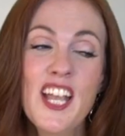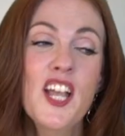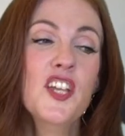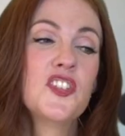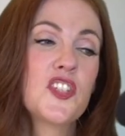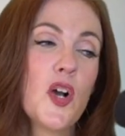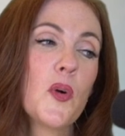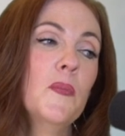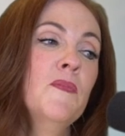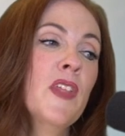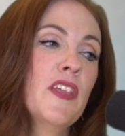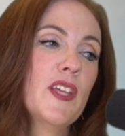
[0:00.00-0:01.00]
So
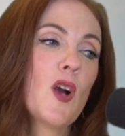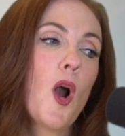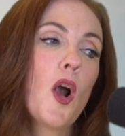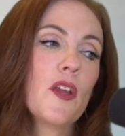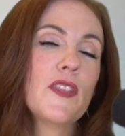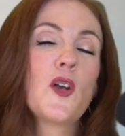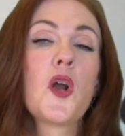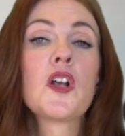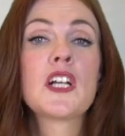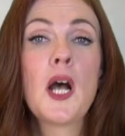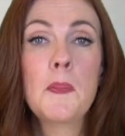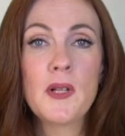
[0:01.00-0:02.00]
there are a
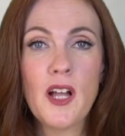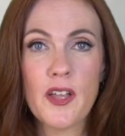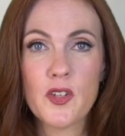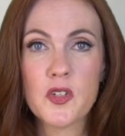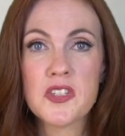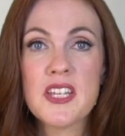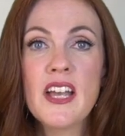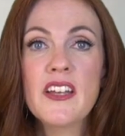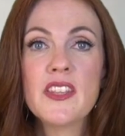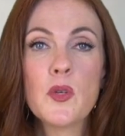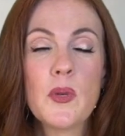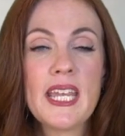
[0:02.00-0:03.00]
couple others
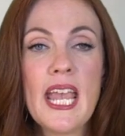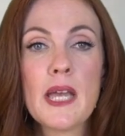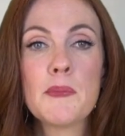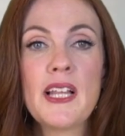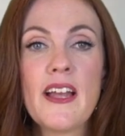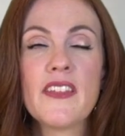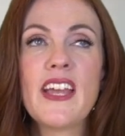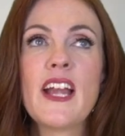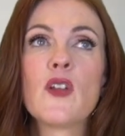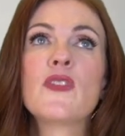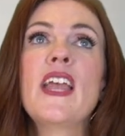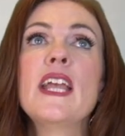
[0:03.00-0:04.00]
that we can play on the
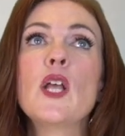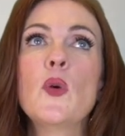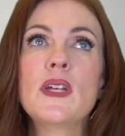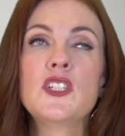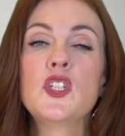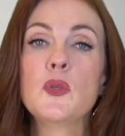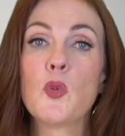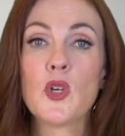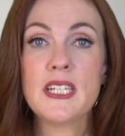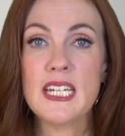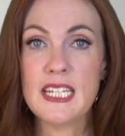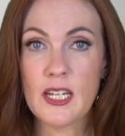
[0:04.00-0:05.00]
air. They go into more
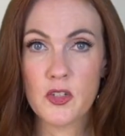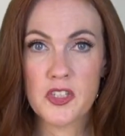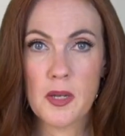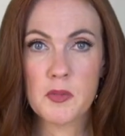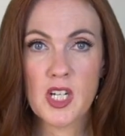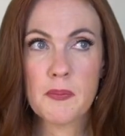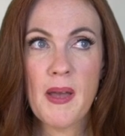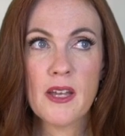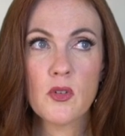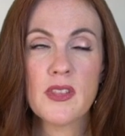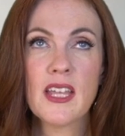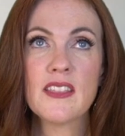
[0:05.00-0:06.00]
detailed subject
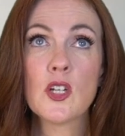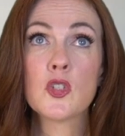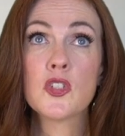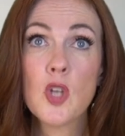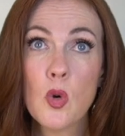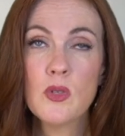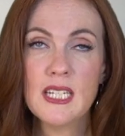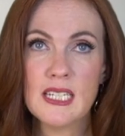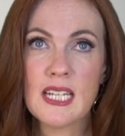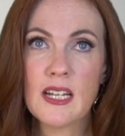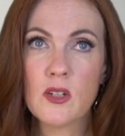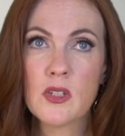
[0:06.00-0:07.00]
matter, that they're so
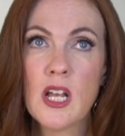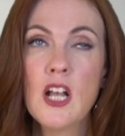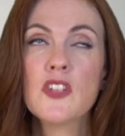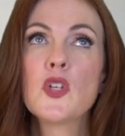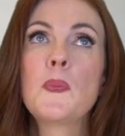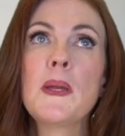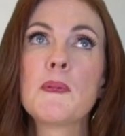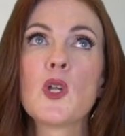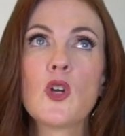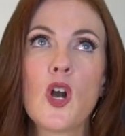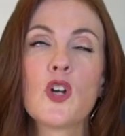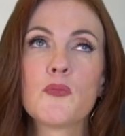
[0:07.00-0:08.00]
detailed. So people
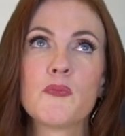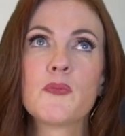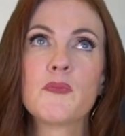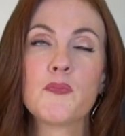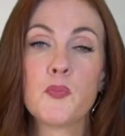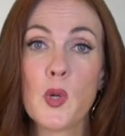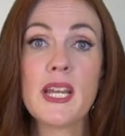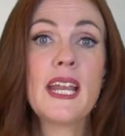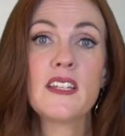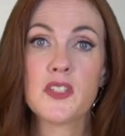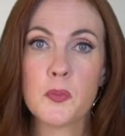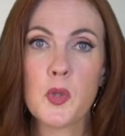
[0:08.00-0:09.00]
are bringing
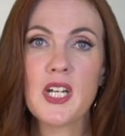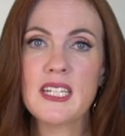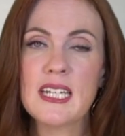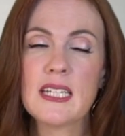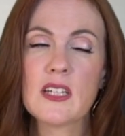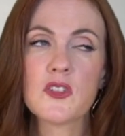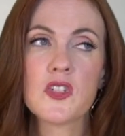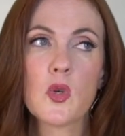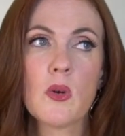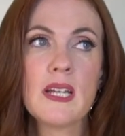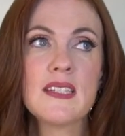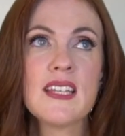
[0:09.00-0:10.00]
in some pretty detailed
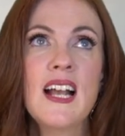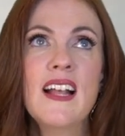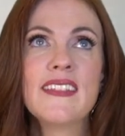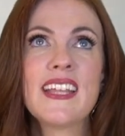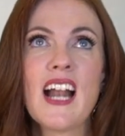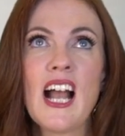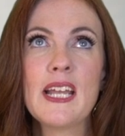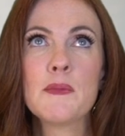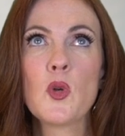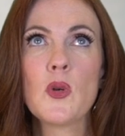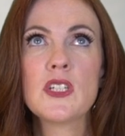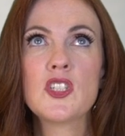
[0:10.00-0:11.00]
stories that
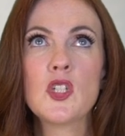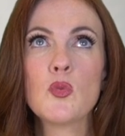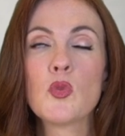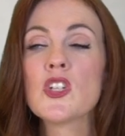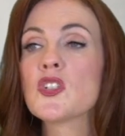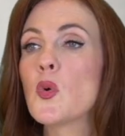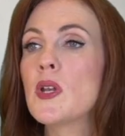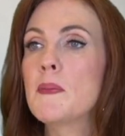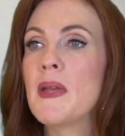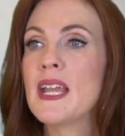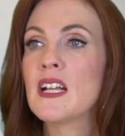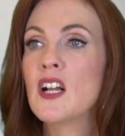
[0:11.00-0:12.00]
we're just going to
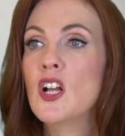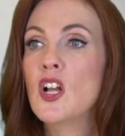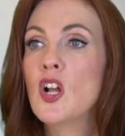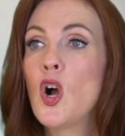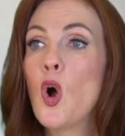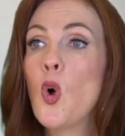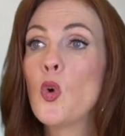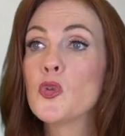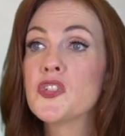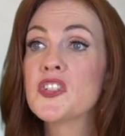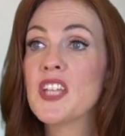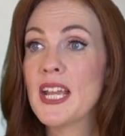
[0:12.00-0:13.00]
make a whole
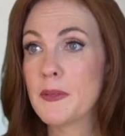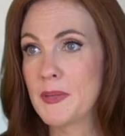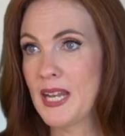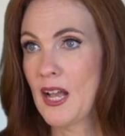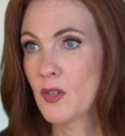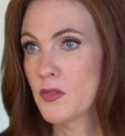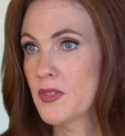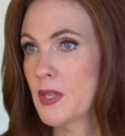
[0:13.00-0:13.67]
segment out of them.